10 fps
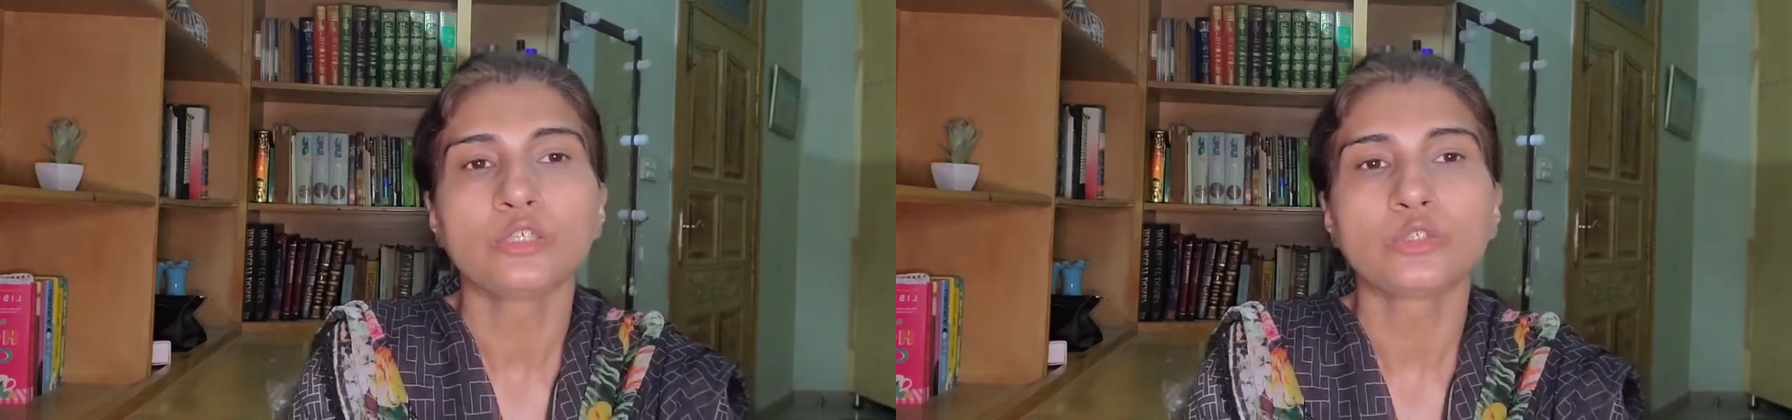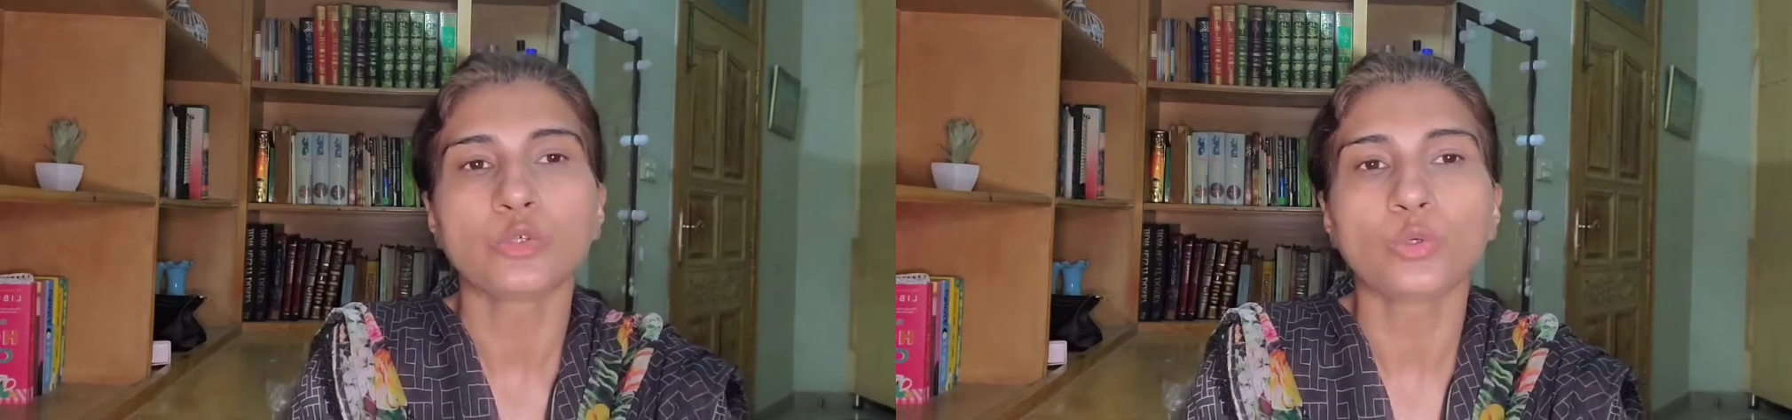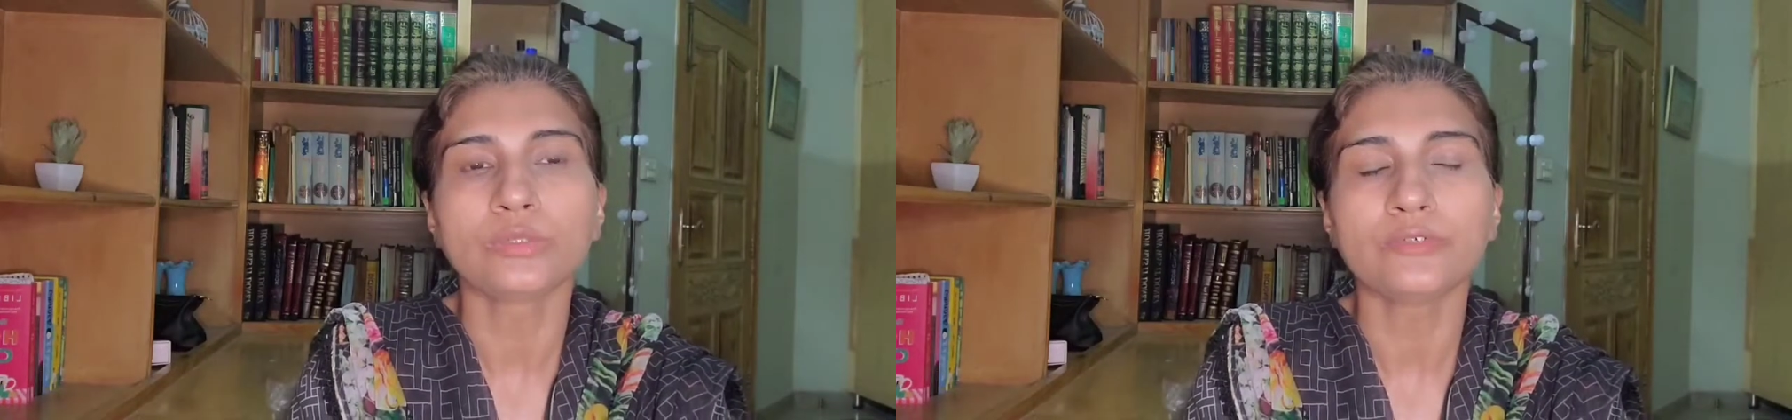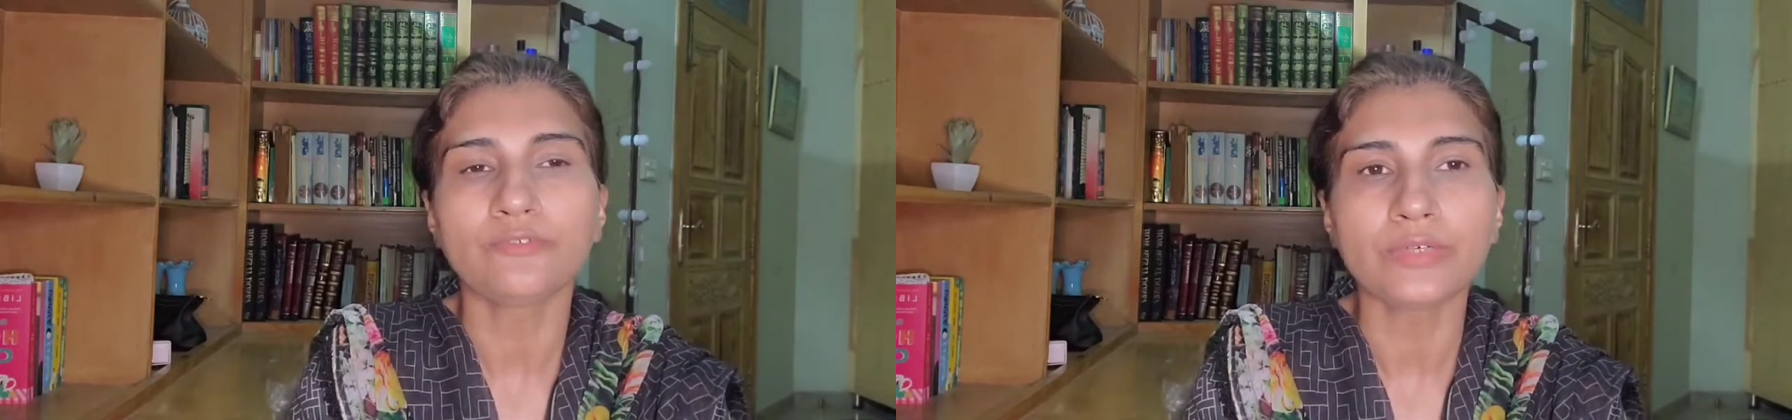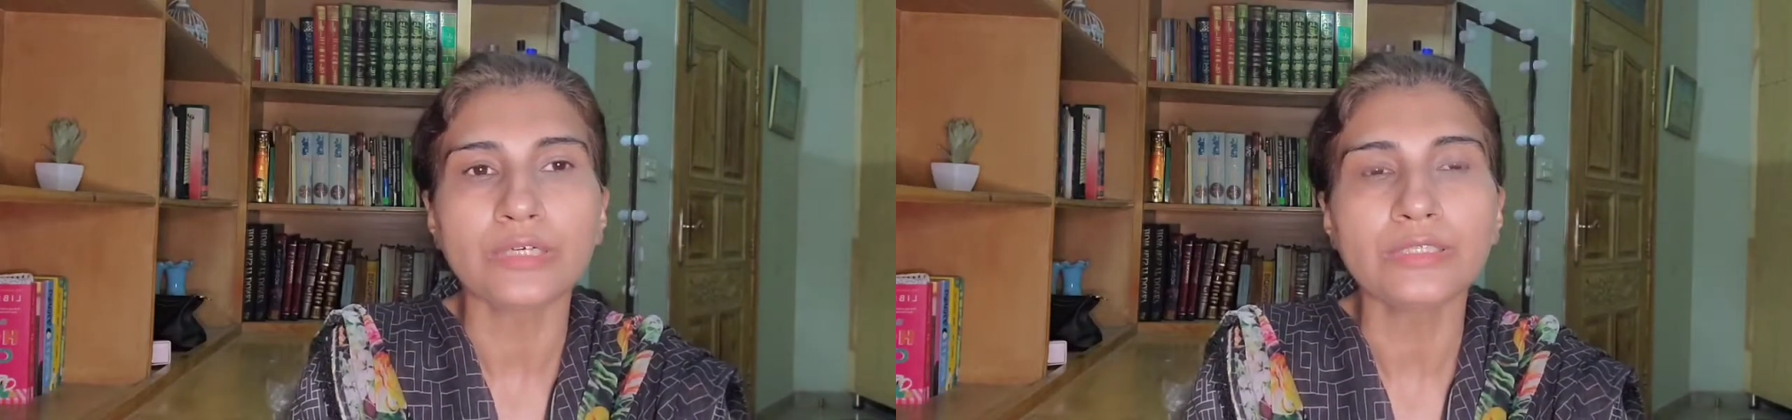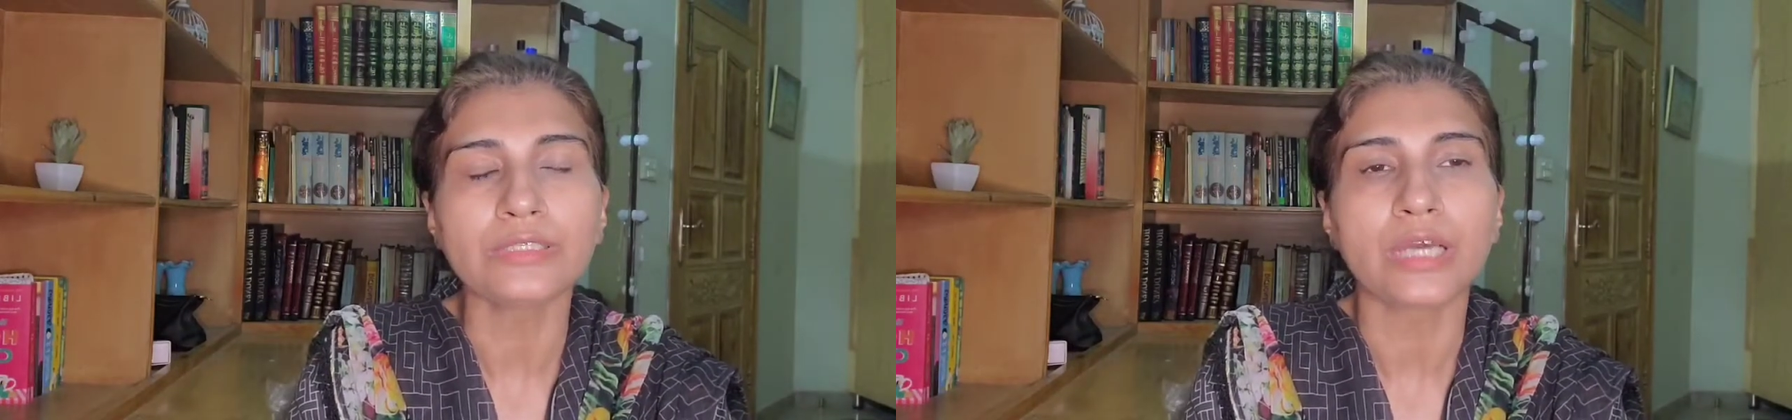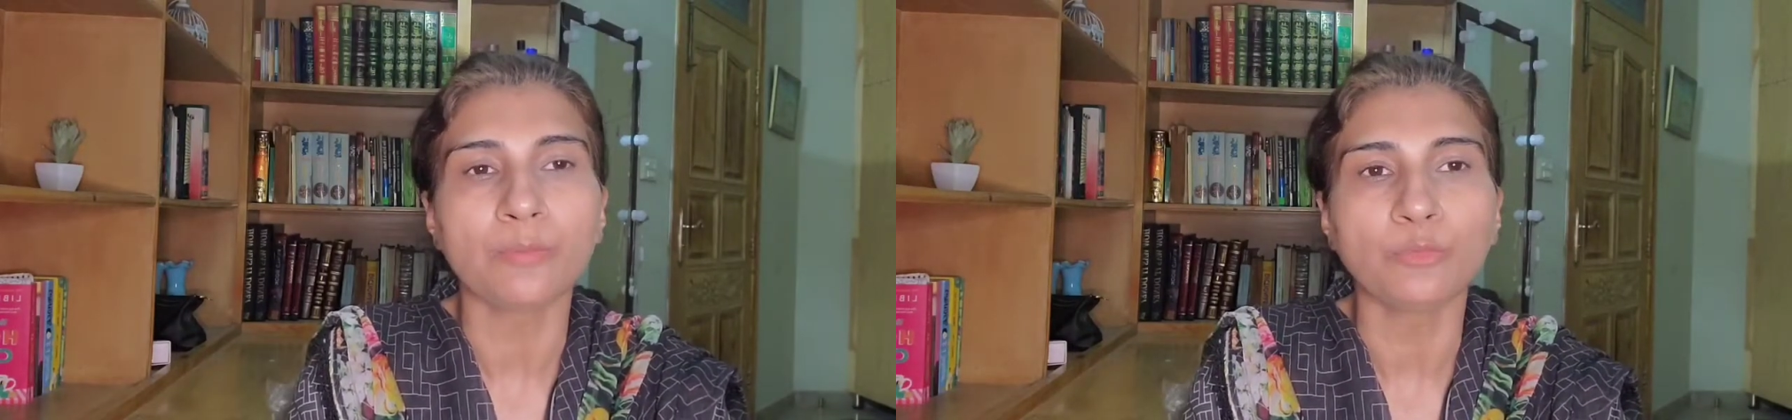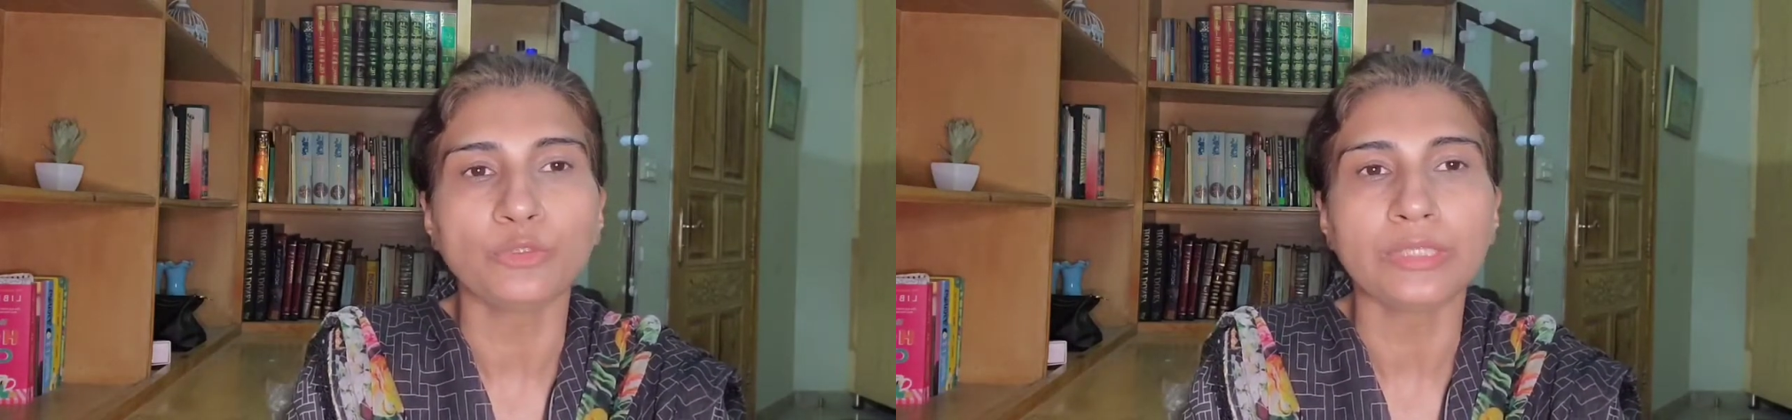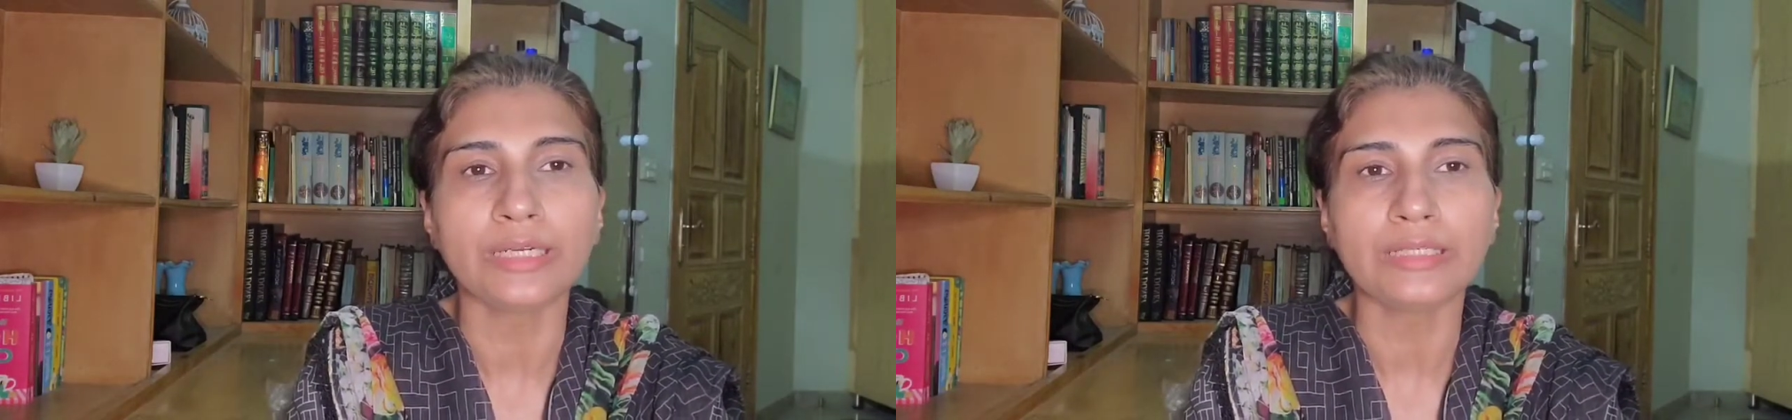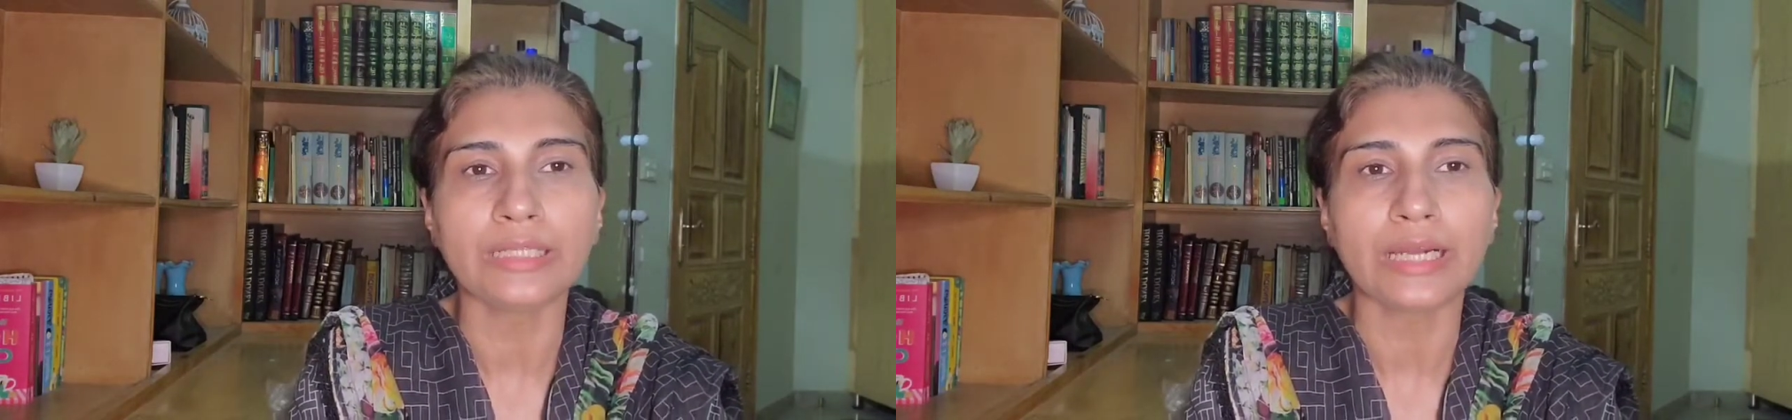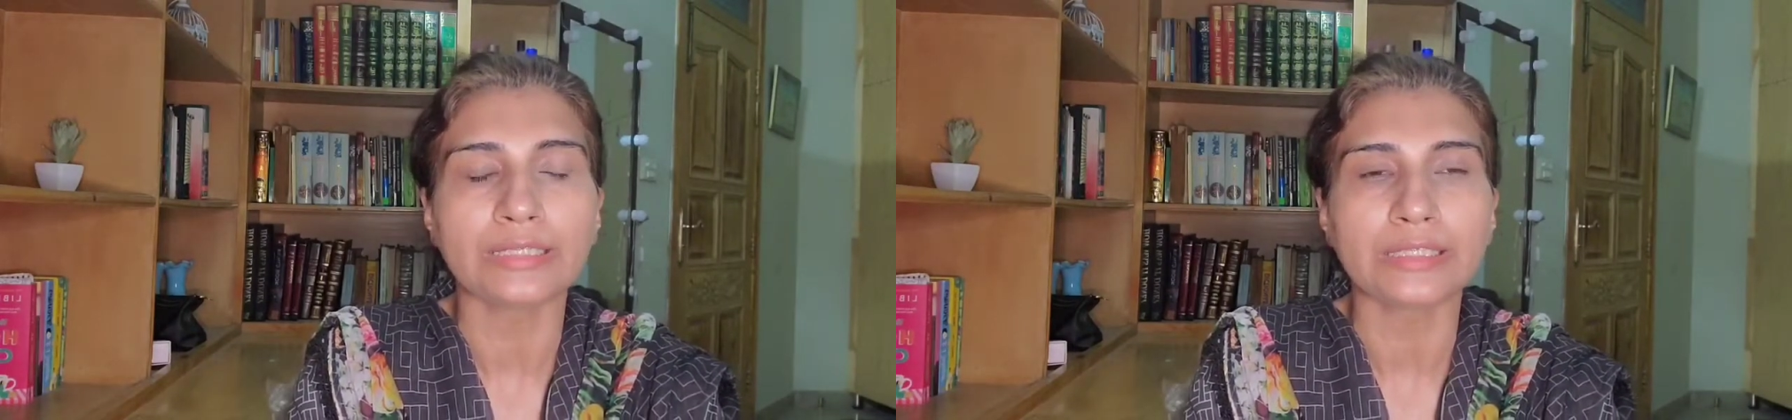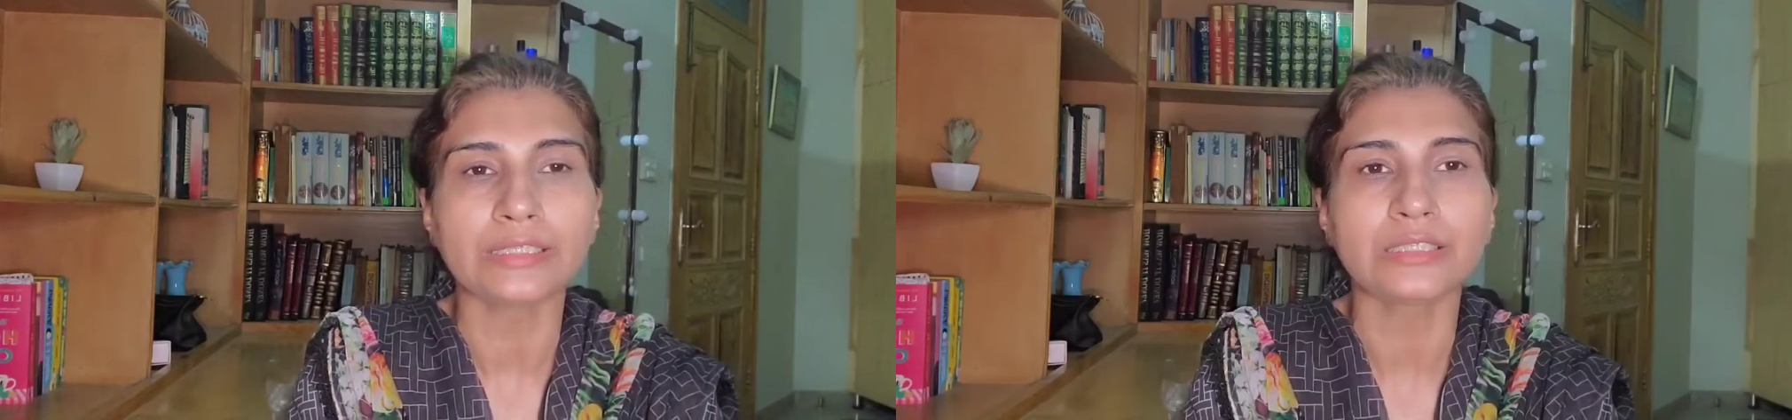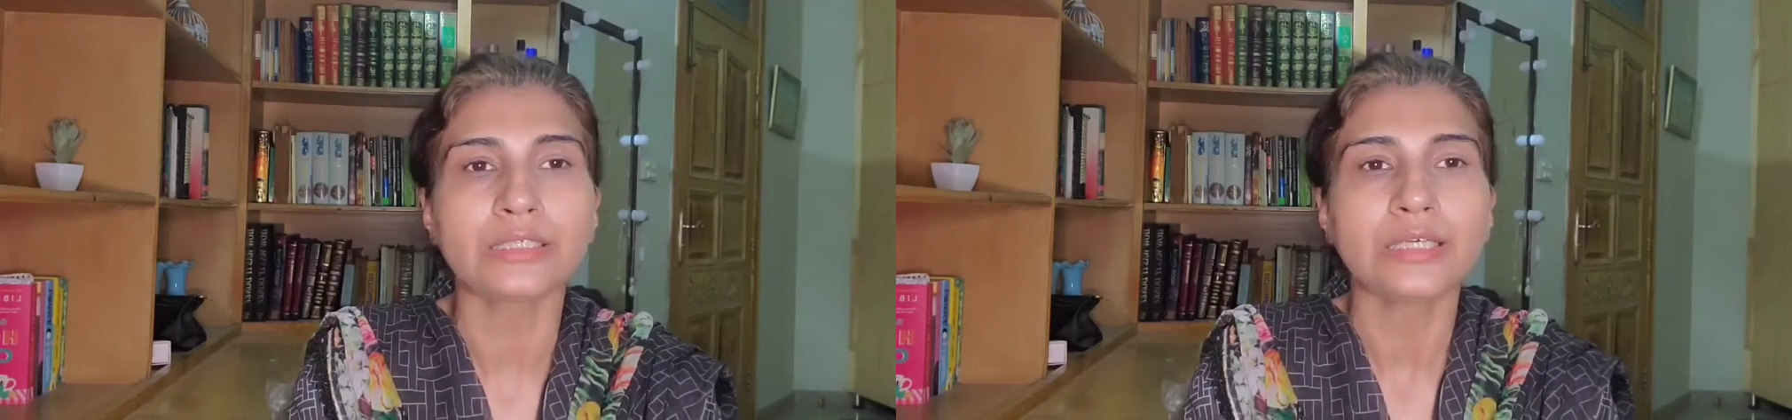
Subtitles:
So the first component that is